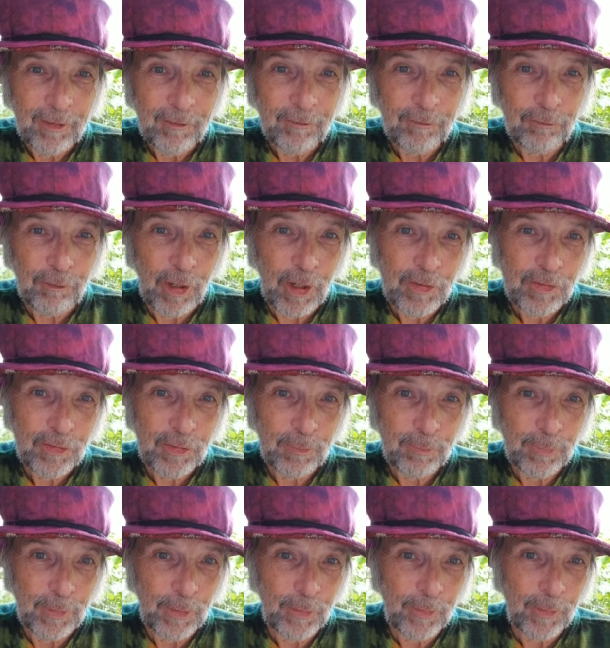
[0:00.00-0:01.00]
fresh,
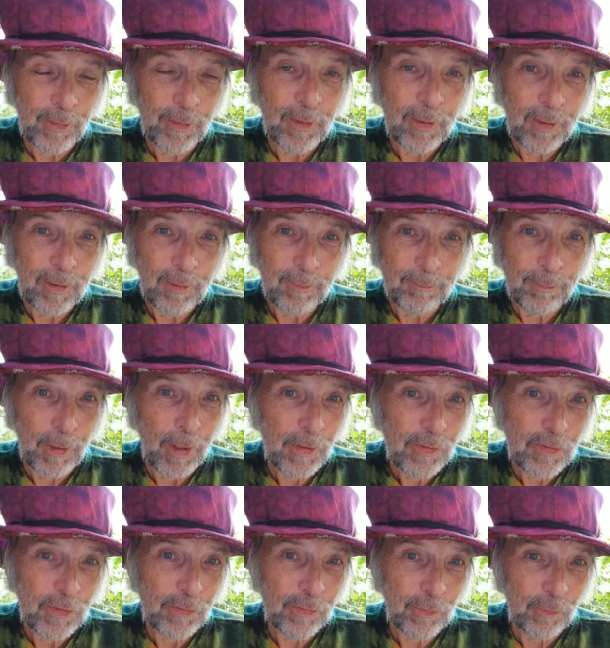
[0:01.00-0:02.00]
pure,
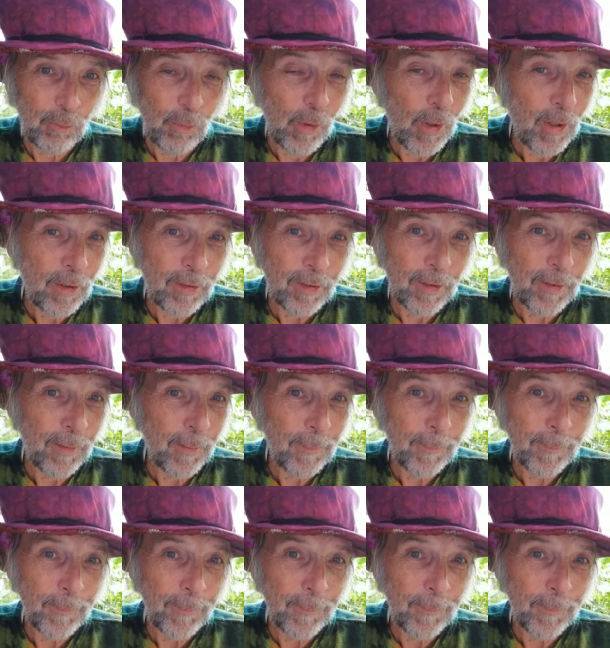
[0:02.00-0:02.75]
precious water